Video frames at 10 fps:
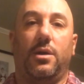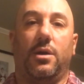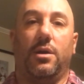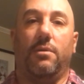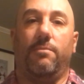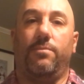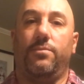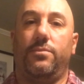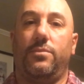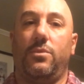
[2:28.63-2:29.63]
um,
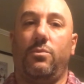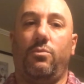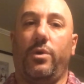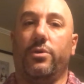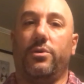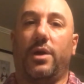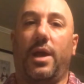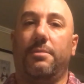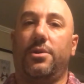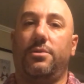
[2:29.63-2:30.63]
weird
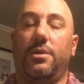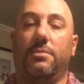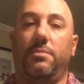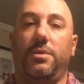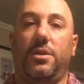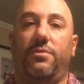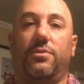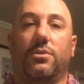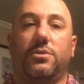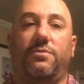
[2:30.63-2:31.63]
diameter that might be
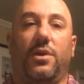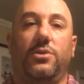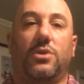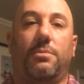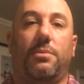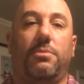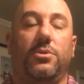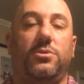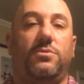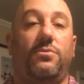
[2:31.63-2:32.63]
difficult to find dropper
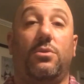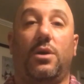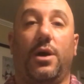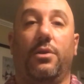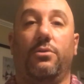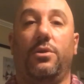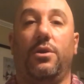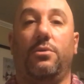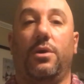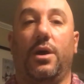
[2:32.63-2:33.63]
posts for. I don't
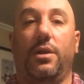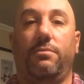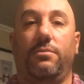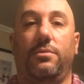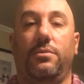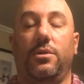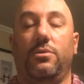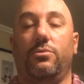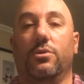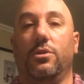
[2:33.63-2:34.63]
know. I
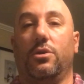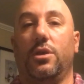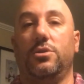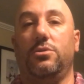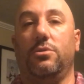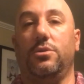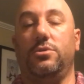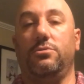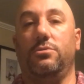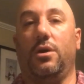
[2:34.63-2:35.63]
didn't really look into it
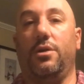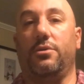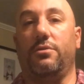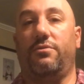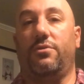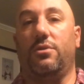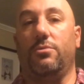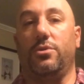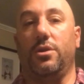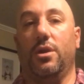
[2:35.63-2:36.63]
to either confirm
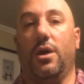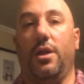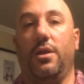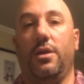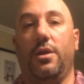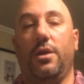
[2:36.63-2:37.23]
or deny it.